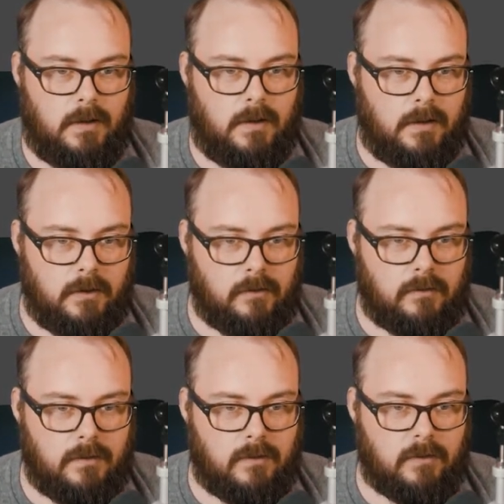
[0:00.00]
And you can
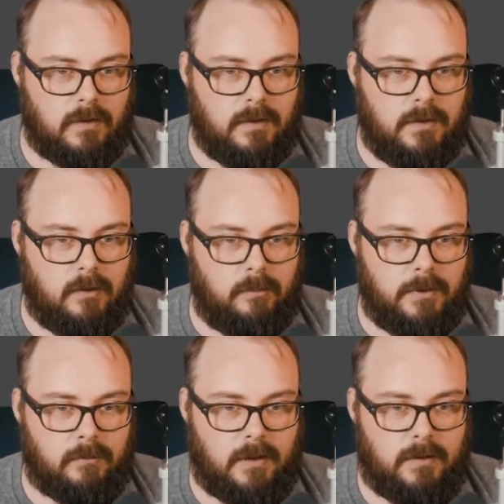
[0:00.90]
see there's a little bit
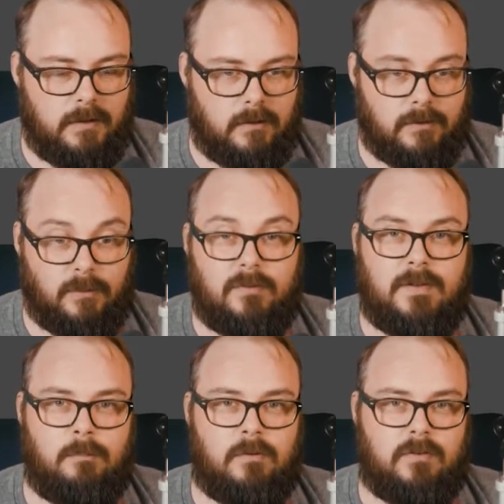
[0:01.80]
right there. So it's
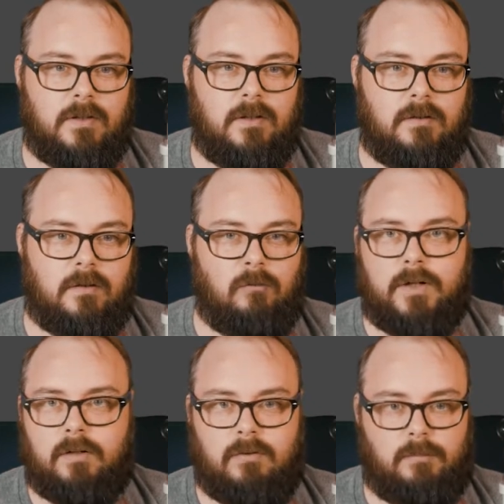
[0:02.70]
10% of
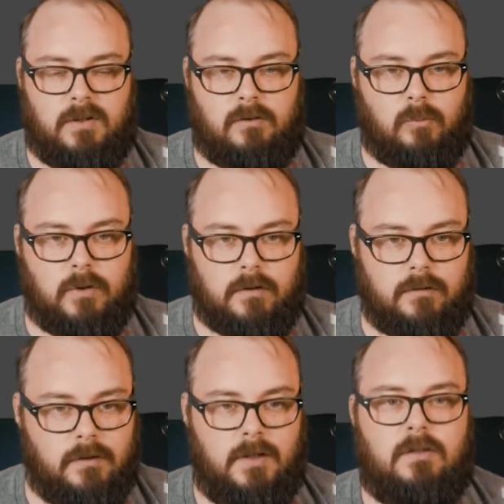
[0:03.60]
whatever the space was.
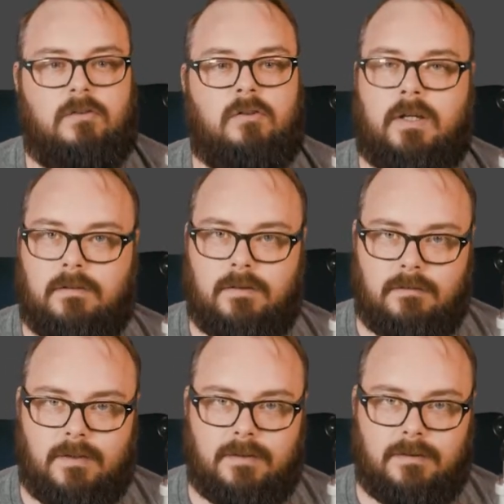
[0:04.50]
So if you had 10
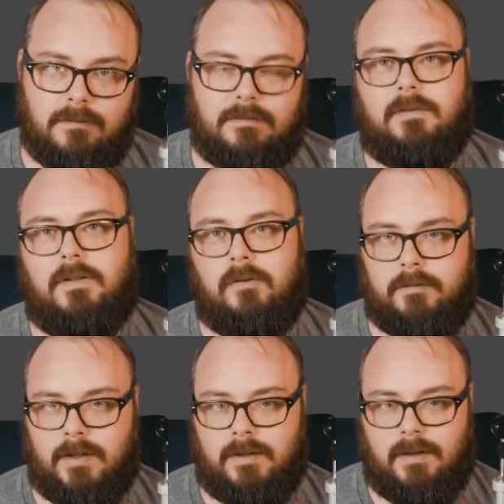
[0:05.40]
seconds, it'll
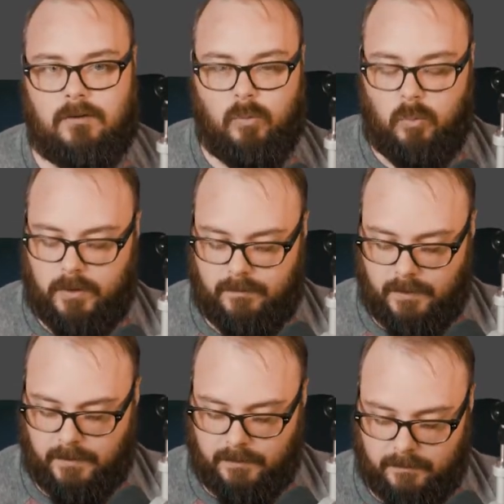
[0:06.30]
take it down to 1
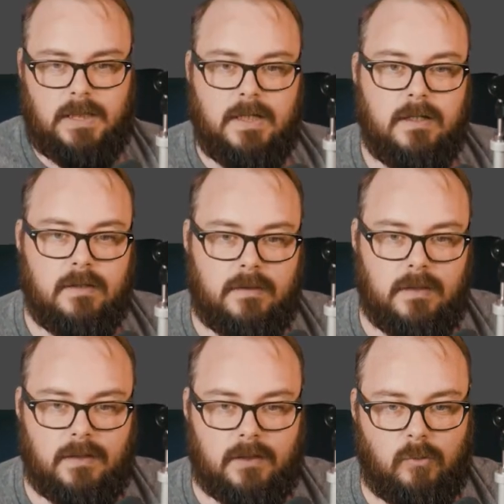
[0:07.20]
second. The
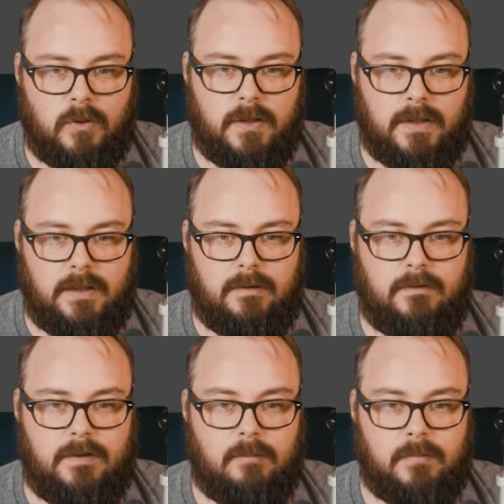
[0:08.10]
next one is
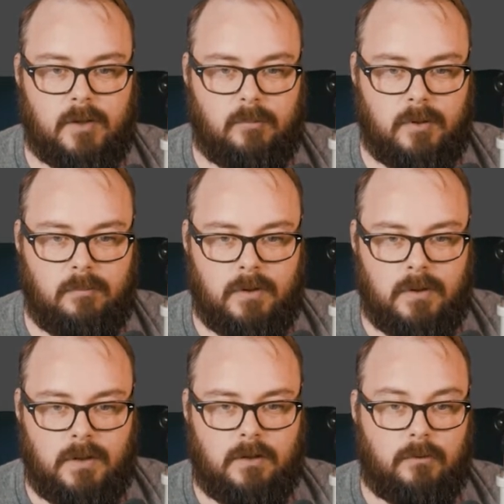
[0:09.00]
the minimum.
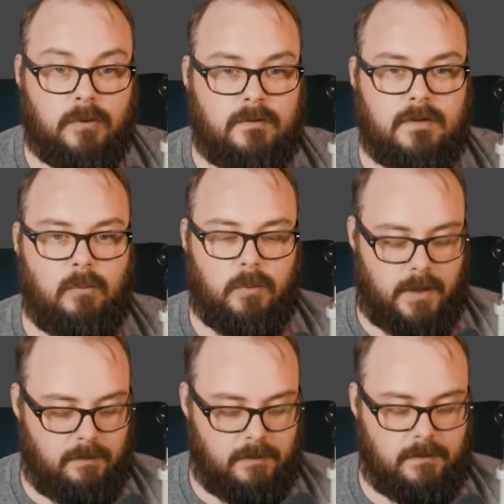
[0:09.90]
So let's say we
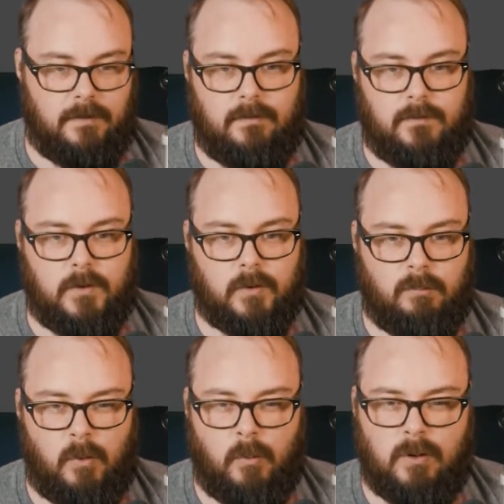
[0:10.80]
have it set to 0,
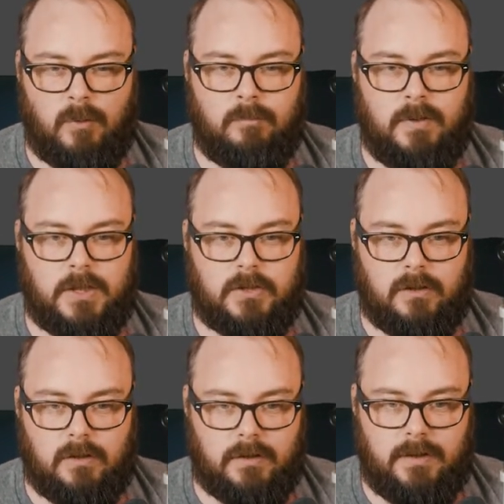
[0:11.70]
but we want to make
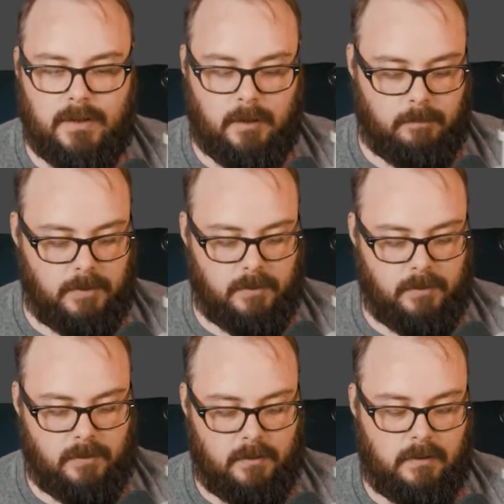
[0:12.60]
sure to keep
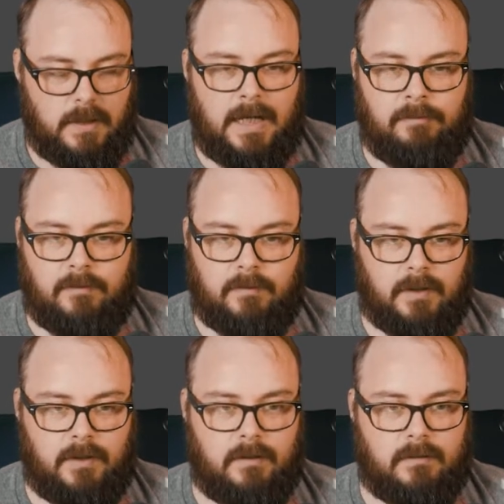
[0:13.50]
half a
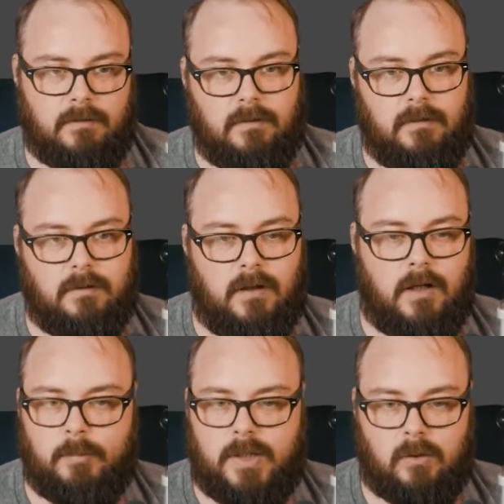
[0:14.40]
second no
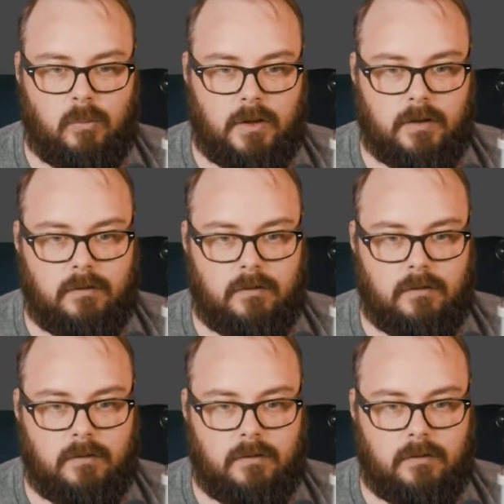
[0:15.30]
matter what.